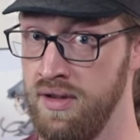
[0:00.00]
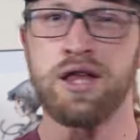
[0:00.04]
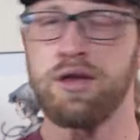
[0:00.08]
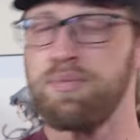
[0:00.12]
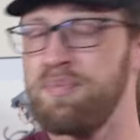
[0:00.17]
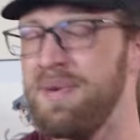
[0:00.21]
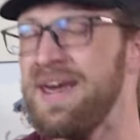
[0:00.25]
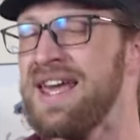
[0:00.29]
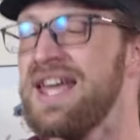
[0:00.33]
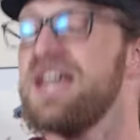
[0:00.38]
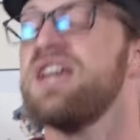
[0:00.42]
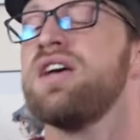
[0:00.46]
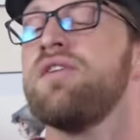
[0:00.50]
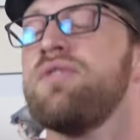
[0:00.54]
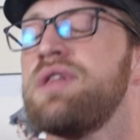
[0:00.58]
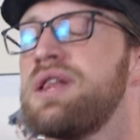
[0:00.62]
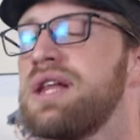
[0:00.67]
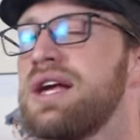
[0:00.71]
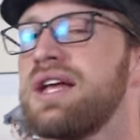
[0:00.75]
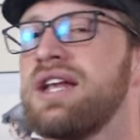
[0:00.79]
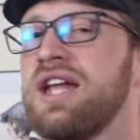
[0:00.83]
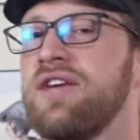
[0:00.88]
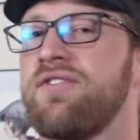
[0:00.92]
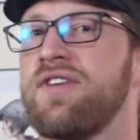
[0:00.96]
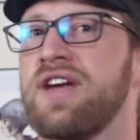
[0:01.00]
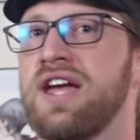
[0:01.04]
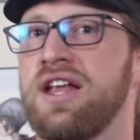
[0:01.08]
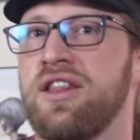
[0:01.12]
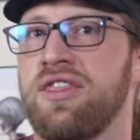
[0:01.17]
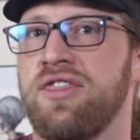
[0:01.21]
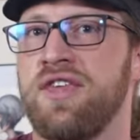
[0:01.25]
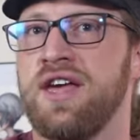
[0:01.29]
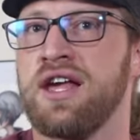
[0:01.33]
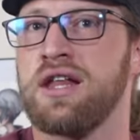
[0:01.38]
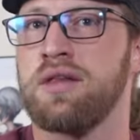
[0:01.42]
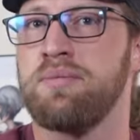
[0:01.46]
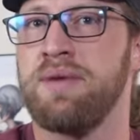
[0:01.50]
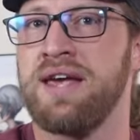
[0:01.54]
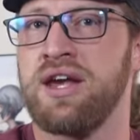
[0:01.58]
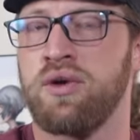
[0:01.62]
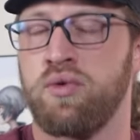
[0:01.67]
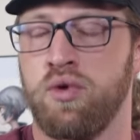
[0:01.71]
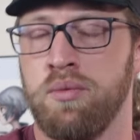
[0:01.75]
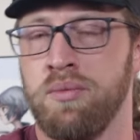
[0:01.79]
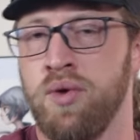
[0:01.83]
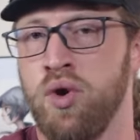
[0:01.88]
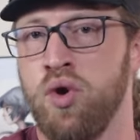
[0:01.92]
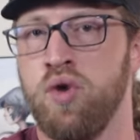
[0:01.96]
Speaking of significant things being
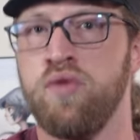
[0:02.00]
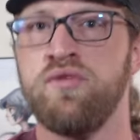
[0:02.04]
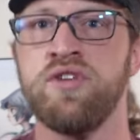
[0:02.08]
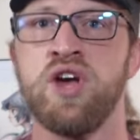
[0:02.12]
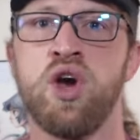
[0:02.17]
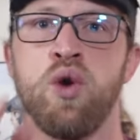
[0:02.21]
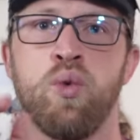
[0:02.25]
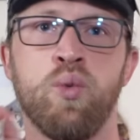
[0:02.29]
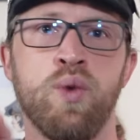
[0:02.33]
removed,